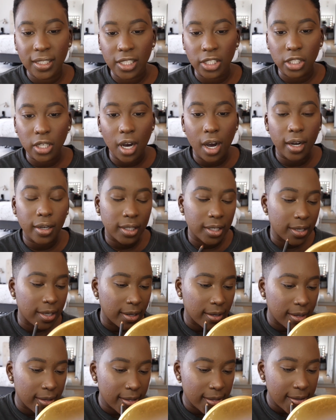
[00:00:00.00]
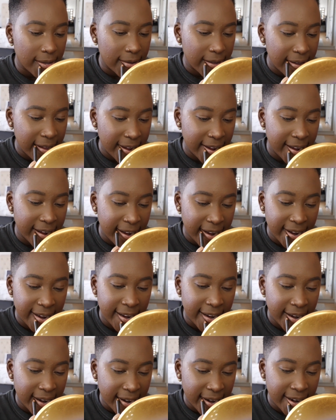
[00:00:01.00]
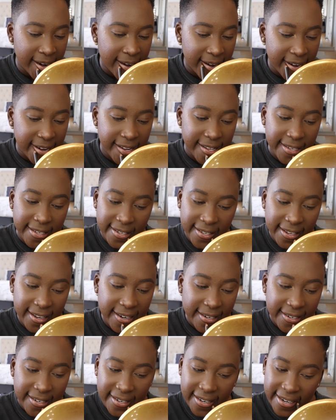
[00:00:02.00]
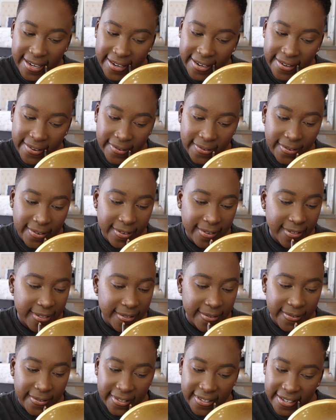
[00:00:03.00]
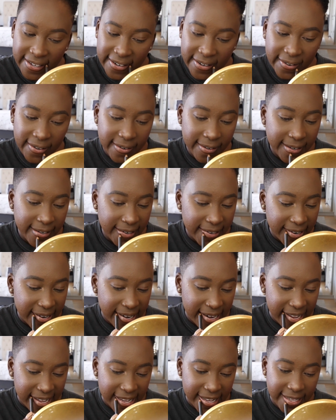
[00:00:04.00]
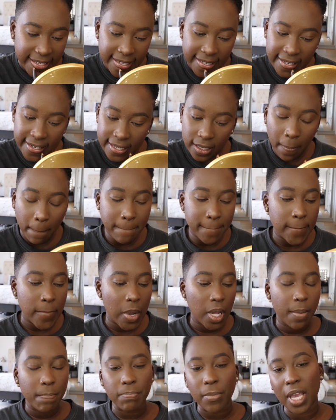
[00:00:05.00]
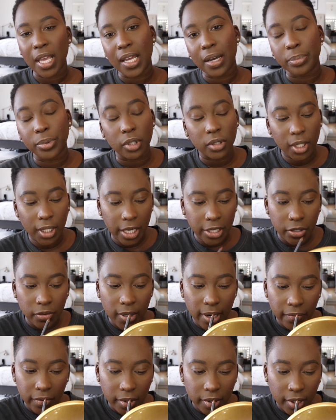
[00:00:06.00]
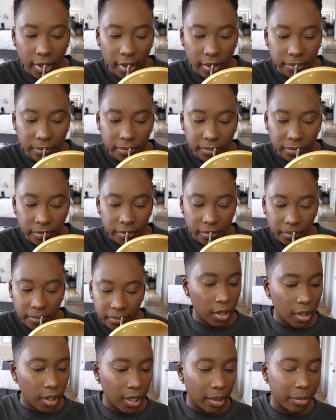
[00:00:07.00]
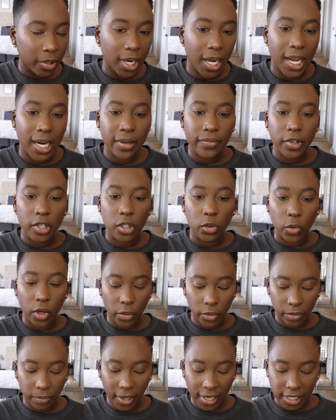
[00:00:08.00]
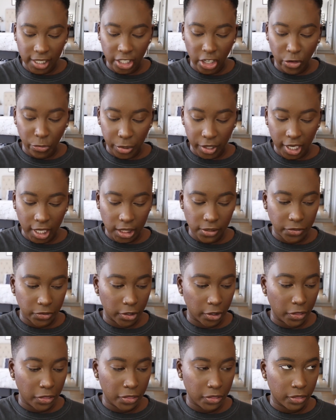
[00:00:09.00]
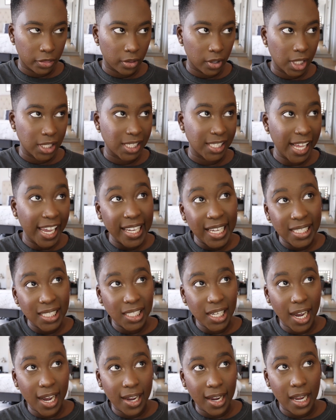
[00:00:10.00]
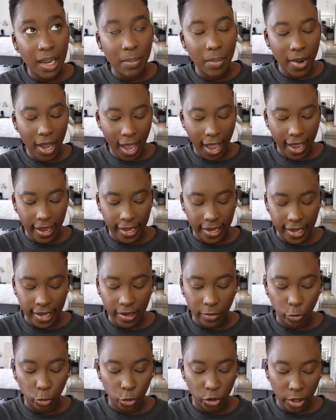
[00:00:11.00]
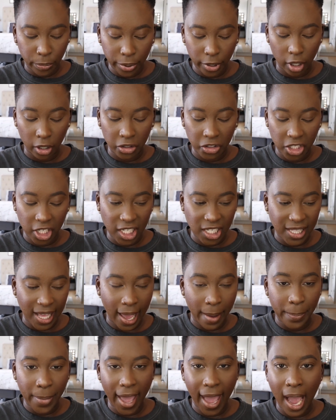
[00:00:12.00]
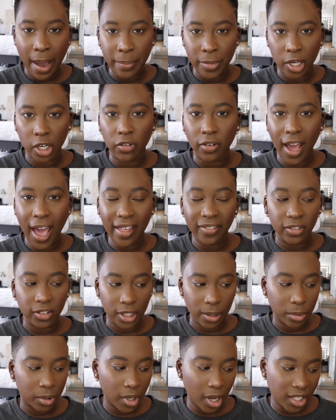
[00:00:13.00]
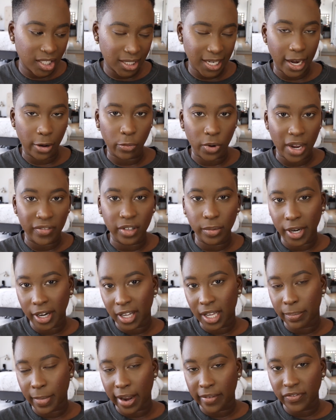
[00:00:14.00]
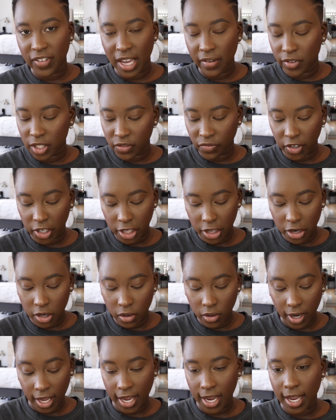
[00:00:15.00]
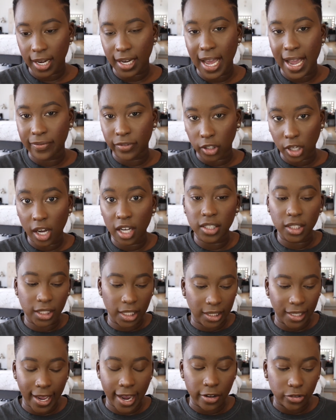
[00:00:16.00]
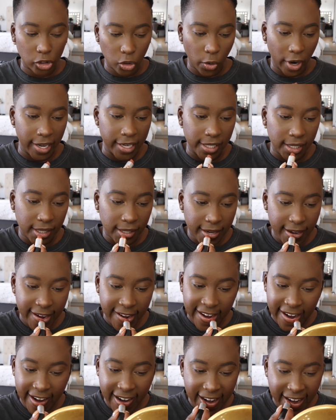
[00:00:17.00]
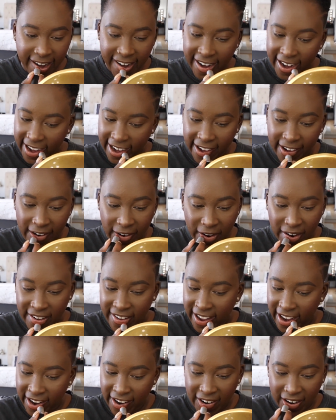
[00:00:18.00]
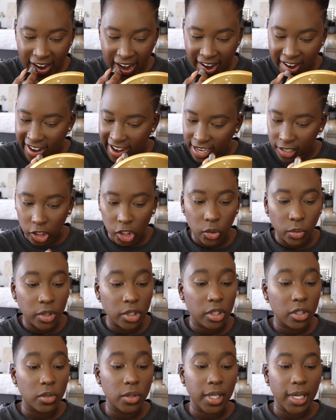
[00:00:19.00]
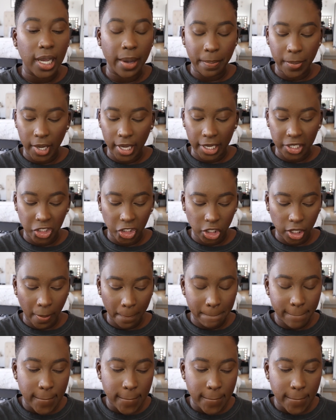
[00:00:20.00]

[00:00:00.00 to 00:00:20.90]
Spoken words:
the talking, this is actually like a really quick and easy makeup look that I do every day. I'm kind of annoyed with myself because for the second time I repurchased that Pat McGrath lip gloss that I raved about in my favorites video, and I've lost it now twice. Going out, doing too damn much.